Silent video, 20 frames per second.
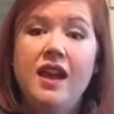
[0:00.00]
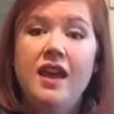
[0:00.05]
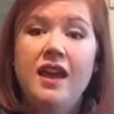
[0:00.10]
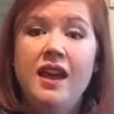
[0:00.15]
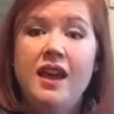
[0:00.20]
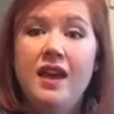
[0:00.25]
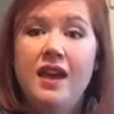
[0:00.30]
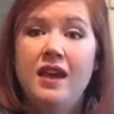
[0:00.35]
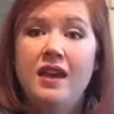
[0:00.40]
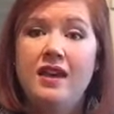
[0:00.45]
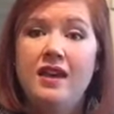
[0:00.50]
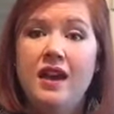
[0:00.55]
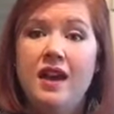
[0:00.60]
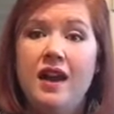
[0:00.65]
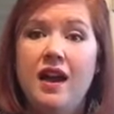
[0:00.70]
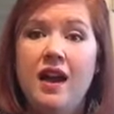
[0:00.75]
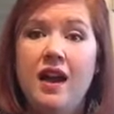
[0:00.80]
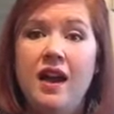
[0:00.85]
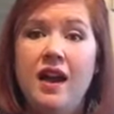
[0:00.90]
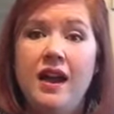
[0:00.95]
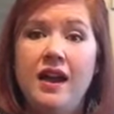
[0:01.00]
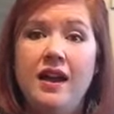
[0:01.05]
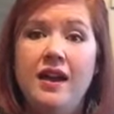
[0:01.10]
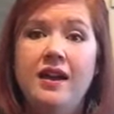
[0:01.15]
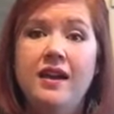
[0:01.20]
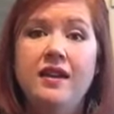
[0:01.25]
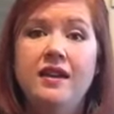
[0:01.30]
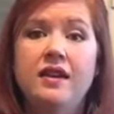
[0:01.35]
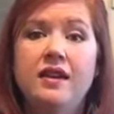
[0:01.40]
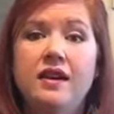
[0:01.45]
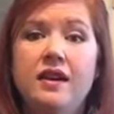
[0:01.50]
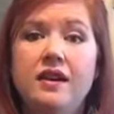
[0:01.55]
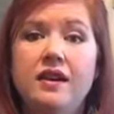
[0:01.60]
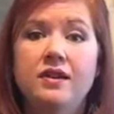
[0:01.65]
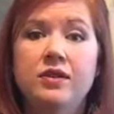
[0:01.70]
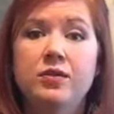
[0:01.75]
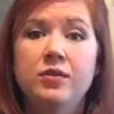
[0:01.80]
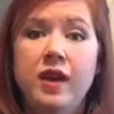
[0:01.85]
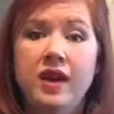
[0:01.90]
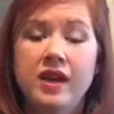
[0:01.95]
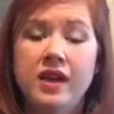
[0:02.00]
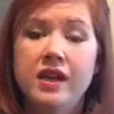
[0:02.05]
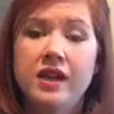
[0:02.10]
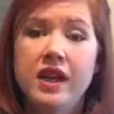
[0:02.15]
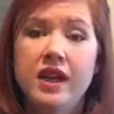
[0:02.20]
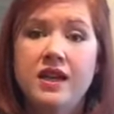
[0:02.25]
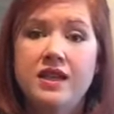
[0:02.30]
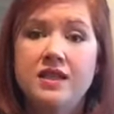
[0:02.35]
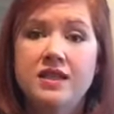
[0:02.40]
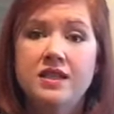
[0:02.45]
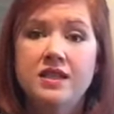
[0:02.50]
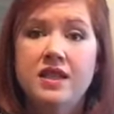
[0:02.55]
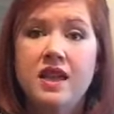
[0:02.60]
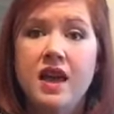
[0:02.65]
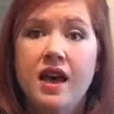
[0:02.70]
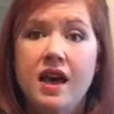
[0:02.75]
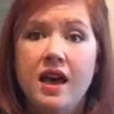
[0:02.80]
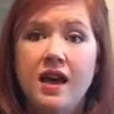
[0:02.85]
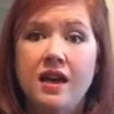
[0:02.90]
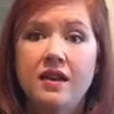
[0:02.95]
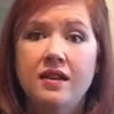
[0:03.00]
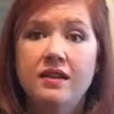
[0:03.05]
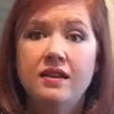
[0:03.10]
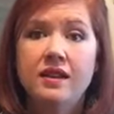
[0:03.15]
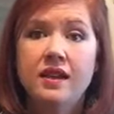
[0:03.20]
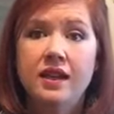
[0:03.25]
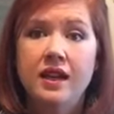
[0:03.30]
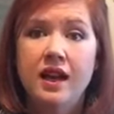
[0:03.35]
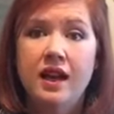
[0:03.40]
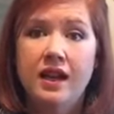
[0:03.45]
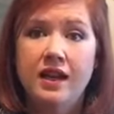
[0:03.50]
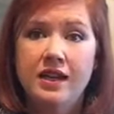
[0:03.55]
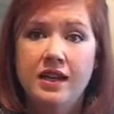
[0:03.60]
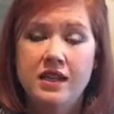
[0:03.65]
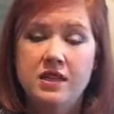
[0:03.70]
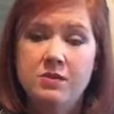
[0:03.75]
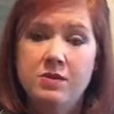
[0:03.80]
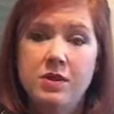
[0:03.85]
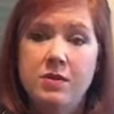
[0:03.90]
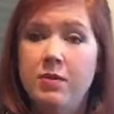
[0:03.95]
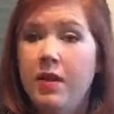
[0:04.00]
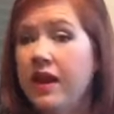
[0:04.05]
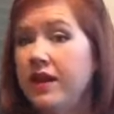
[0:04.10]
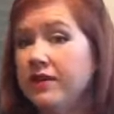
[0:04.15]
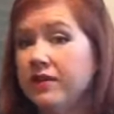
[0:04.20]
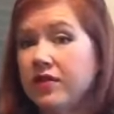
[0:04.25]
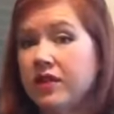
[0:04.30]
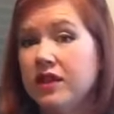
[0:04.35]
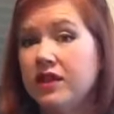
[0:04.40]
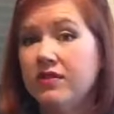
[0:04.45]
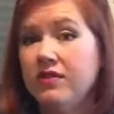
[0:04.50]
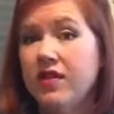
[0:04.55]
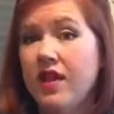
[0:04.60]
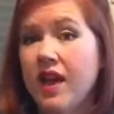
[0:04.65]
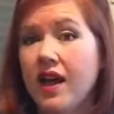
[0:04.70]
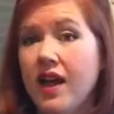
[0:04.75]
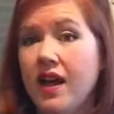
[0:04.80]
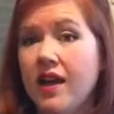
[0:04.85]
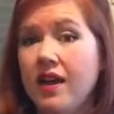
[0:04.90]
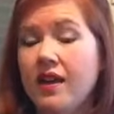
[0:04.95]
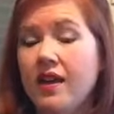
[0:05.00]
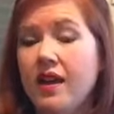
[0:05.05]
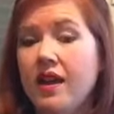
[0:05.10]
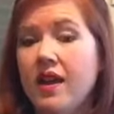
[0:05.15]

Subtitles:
And I recognize that I need to be mindful of that